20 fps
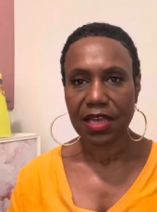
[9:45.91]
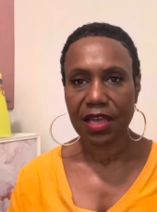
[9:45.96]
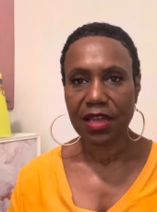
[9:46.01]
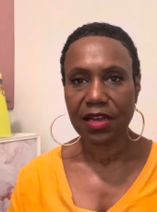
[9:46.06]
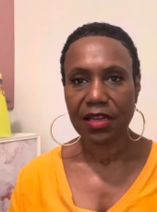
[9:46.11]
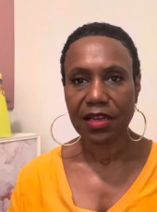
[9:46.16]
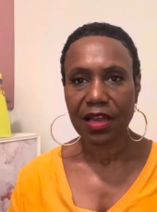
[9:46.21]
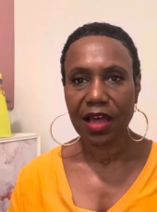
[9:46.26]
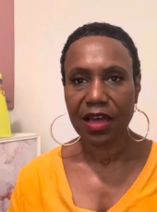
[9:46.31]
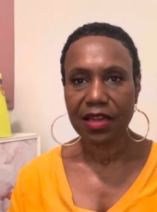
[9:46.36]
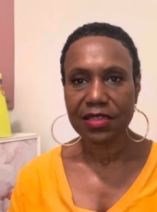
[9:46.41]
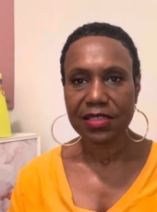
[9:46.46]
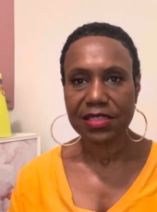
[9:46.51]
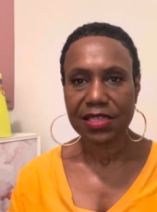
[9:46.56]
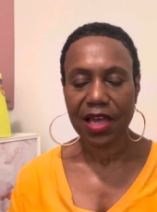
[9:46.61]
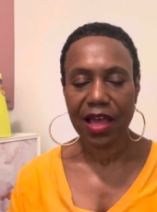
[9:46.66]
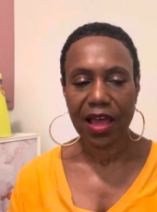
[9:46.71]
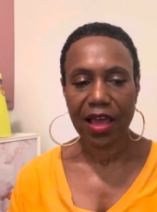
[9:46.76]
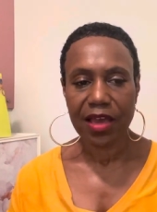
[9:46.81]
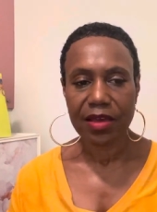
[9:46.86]
And a lot of
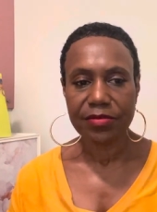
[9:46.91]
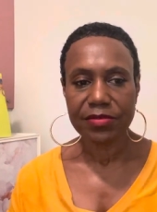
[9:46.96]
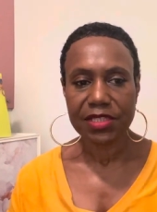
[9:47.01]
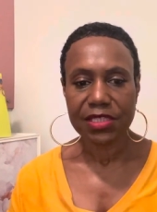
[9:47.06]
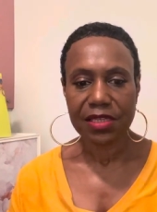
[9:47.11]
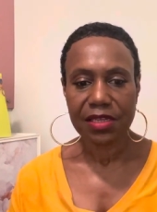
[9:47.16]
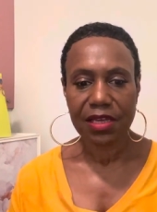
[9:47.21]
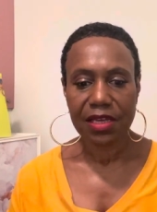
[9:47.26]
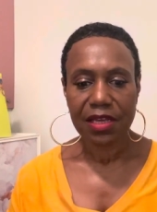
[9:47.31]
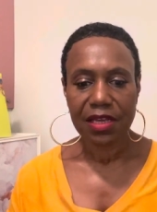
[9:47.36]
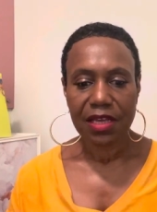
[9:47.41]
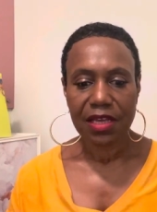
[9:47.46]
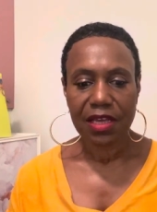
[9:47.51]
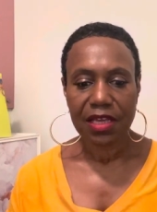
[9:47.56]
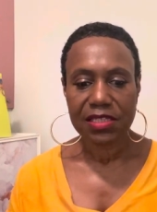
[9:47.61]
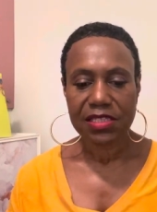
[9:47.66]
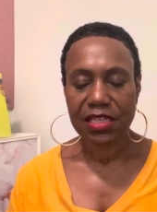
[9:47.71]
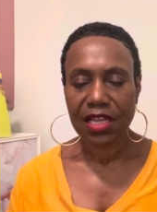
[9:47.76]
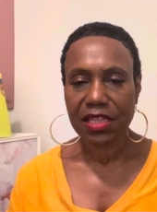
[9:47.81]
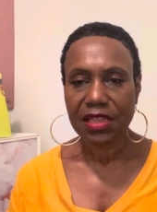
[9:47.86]
times
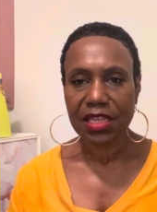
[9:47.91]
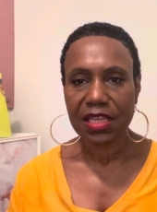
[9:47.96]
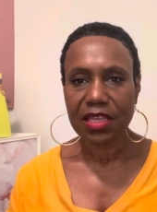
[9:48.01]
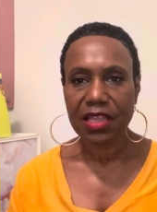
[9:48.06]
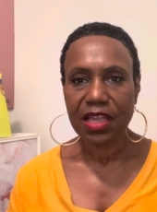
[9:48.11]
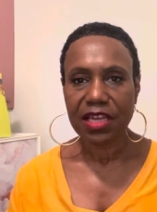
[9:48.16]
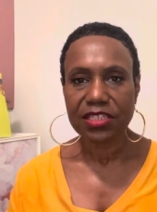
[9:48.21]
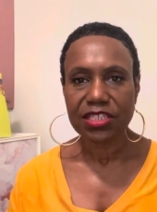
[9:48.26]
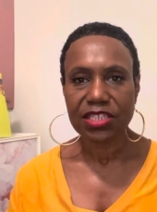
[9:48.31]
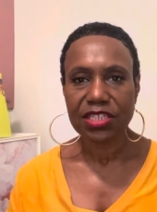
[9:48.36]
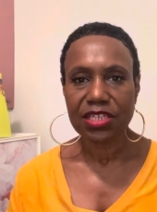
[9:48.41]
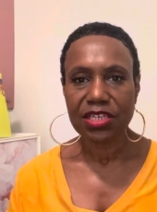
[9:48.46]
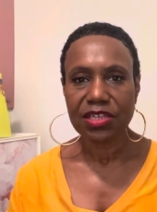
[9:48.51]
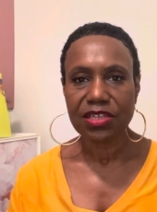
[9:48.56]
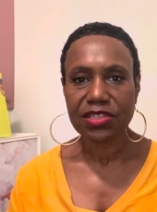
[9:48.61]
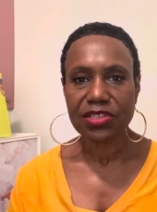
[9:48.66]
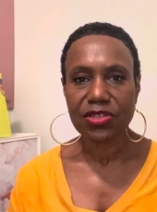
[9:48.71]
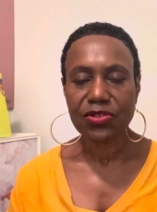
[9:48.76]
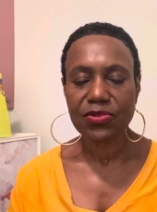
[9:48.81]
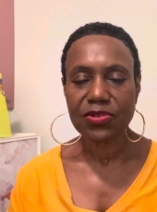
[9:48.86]
it's nothing that she
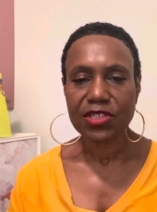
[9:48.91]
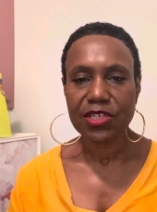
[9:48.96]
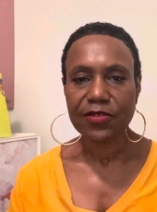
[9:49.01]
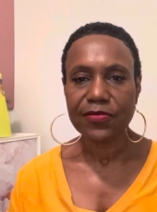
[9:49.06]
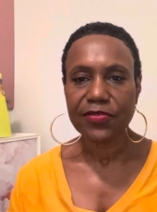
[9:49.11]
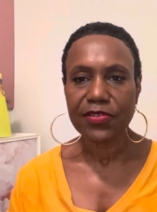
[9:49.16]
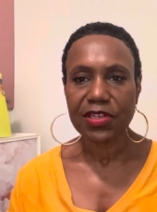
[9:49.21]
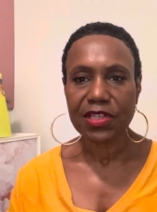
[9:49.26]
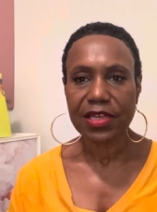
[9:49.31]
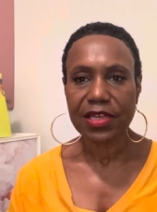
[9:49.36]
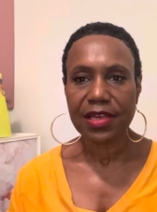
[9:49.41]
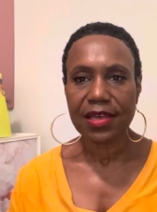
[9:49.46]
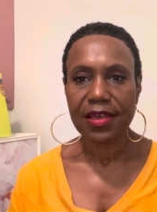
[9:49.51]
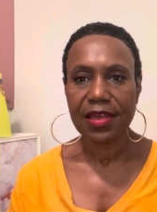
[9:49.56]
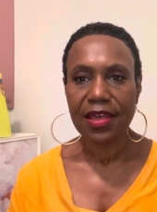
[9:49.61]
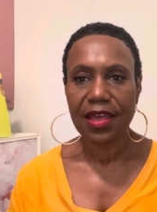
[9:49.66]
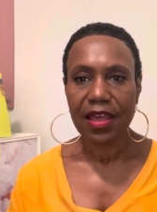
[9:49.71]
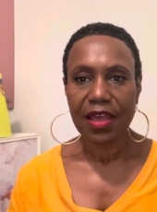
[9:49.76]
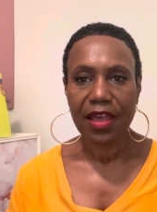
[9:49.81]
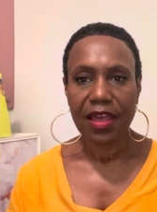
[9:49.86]
could do differently.
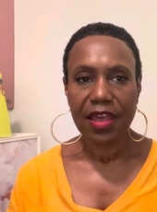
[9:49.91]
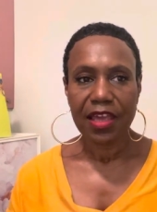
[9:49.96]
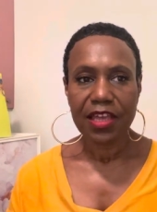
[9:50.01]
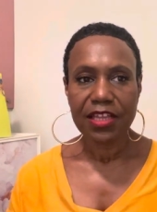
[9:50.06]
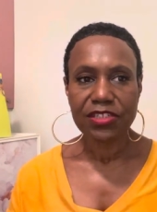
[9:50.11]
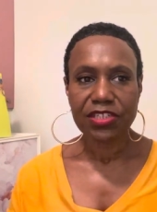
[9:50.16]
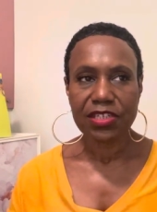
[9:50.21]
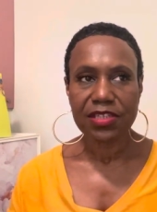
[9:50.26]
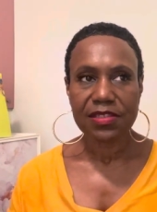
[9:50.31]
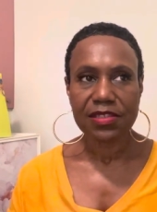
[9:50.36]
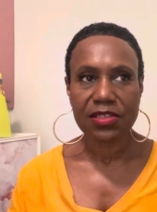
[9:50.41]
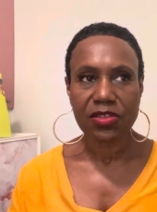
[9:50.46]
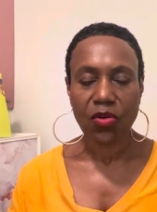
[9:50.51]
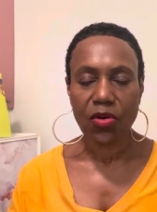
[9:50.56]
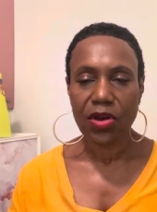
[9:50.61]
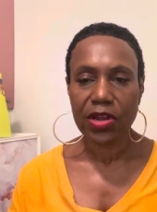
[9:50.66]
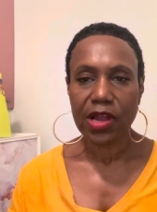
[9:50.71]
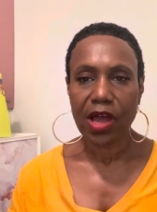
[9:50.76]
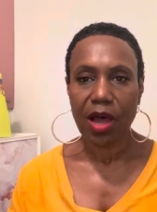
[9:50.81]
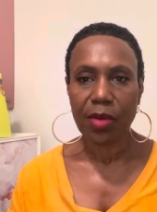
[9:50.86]
He just
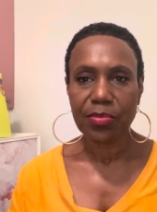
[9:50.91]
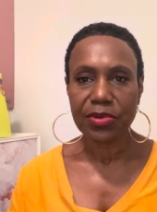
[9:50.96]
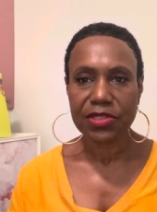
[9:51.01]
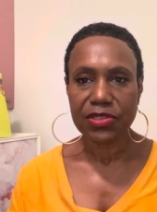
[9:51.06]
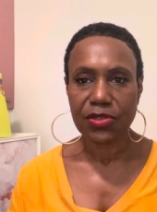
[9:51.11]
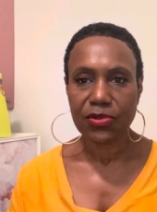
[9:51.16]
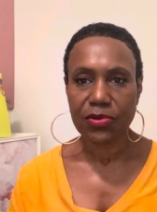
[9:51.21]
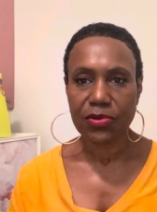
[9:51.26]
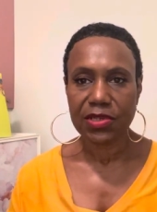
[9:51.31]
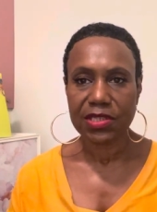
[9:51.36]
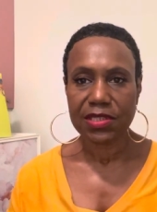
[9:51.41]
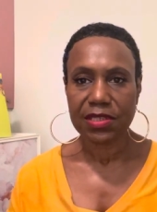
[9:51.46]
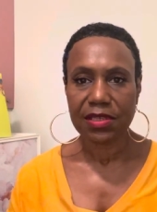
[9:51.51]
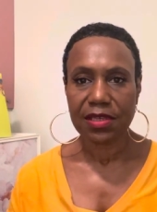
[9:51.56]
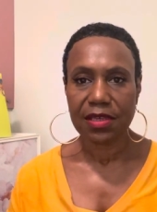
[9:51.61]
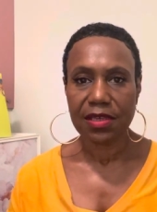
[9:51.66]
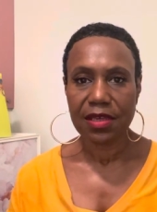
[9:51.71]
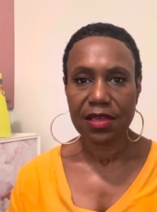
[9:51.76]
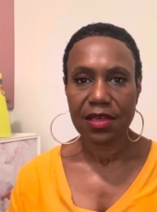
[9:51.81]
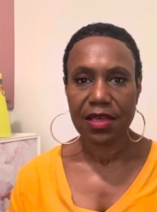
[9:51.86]
saw an
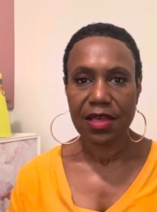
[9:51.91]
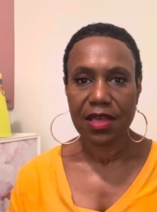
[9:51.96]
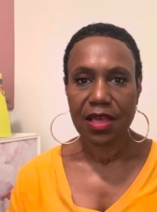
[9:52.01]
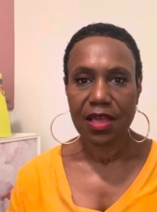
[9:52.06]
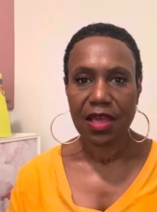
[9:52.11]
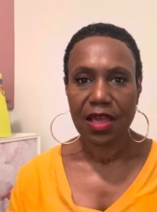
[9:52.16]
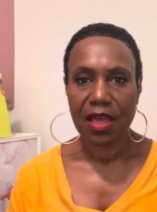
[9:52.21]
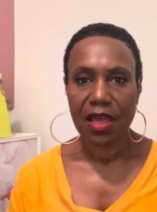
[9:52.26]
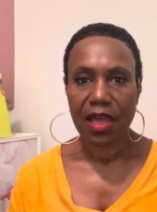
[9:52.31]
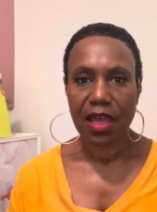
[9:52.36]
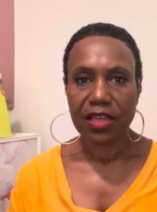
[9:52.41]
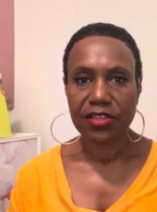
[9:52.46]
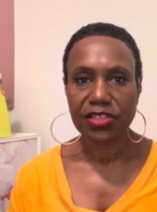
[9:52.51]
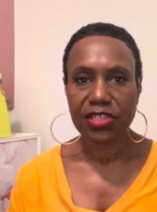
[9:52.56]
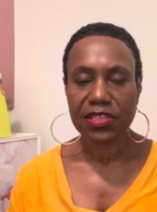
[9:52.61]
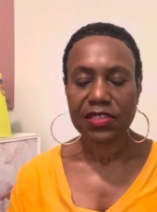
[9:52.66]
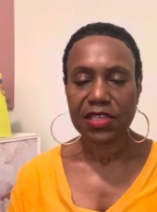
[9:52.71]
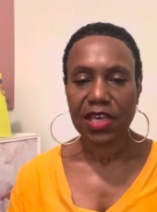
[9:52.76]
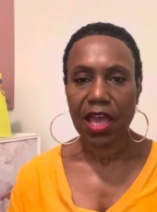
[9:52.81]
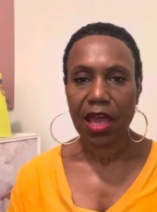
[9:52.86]
opportunity and
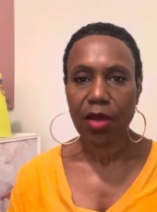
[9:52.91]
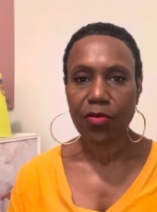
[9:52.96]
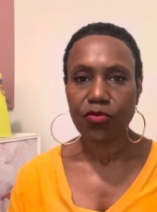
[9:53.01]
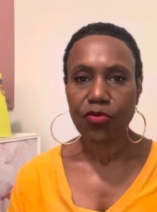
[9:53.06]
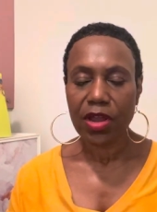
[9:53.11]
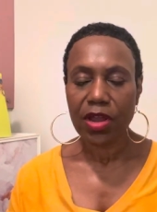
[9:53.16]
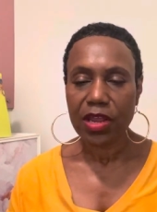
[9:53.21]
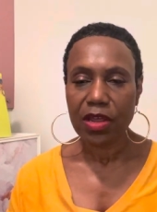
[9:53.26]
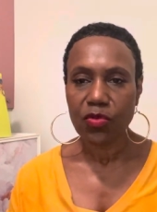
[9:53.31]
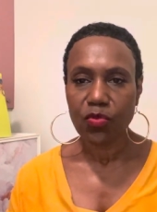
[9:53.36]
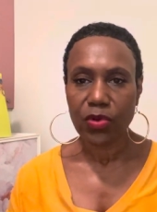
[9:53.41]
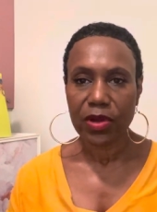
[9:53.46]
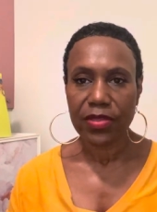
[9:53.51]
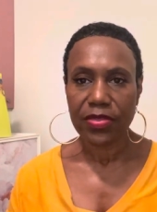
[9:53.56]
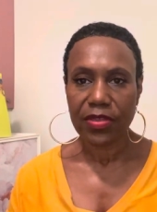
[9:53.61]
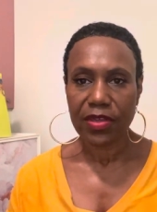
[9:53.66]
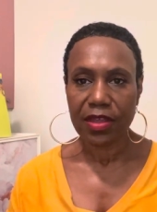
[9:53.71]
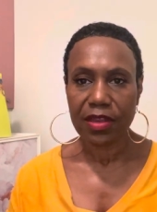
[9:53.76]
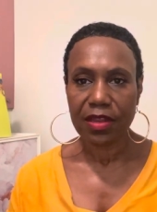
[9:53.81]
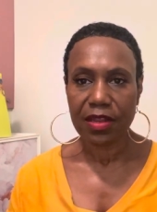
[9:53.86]
just kept running with
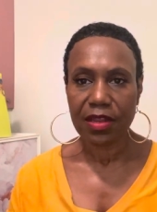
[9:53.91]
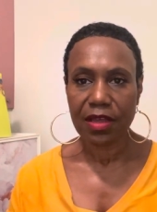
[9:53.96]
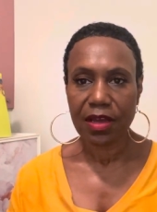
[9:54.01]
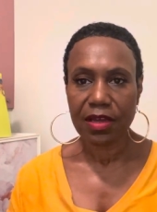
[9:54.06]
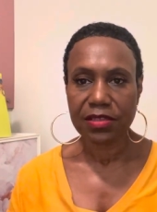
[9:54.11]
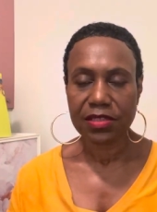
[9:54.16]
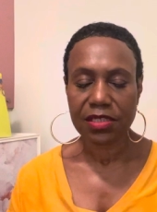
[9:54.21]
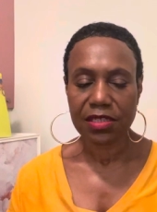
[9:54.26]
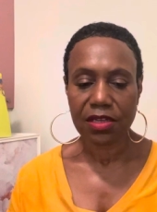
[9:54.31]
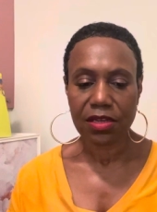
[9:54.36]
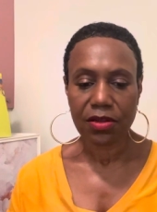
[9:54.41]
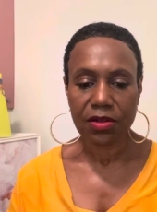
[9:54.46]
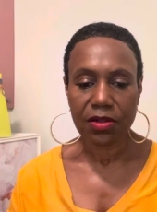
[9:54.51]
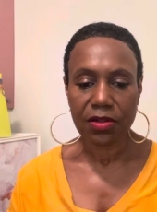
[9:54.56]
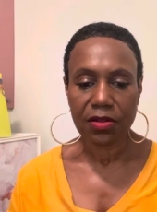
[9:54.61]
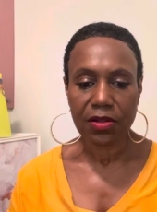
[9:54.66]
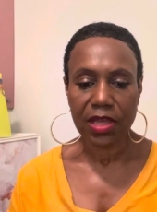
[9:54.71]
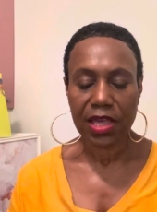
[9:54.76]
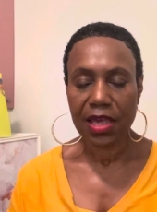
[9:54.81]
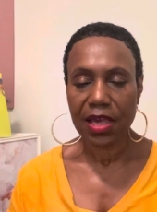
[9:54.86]
it
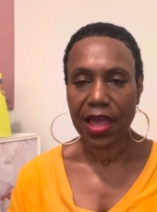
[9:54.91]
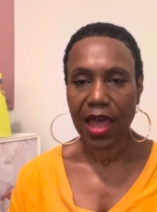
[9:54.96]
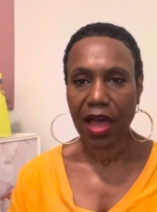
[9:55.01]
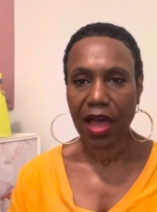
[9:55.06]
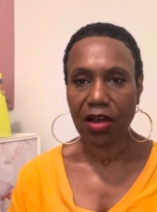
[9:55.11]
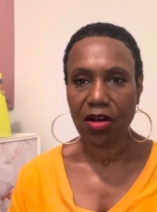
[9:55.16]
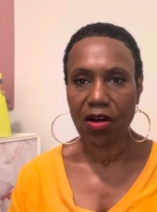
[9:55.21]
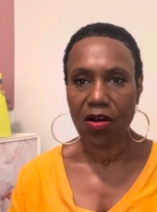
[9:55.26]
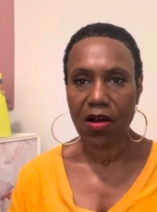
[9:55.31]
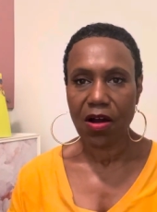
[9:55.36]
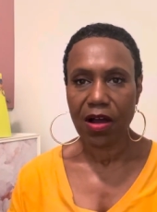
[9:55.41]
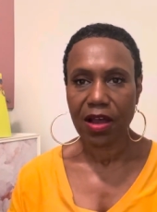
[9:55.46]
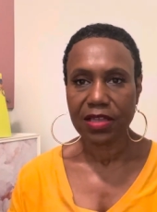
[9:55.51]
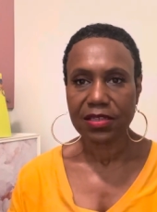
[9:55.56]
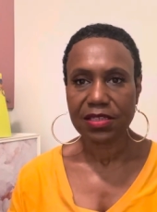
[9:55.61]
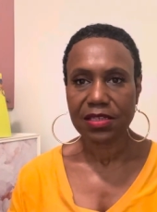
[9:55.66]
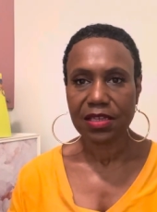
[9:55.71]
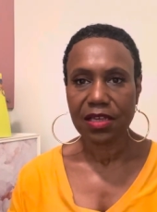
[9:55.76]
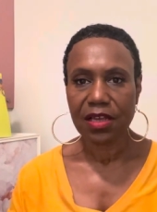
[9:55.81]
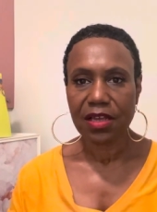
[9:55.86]
until he got caught.